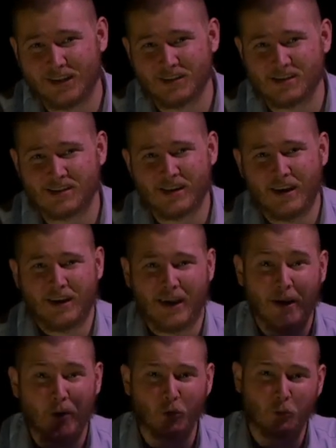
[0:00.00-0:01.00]
is
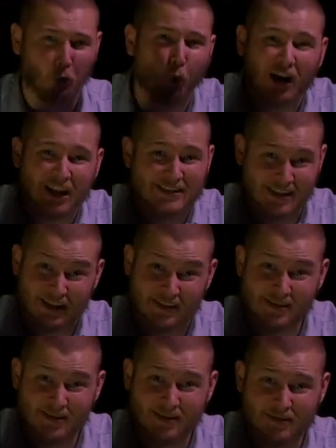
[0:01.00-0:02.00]
and what it
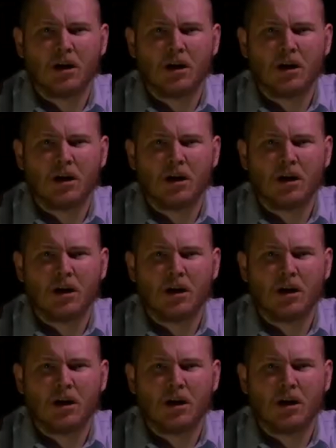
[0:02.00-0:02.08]
does.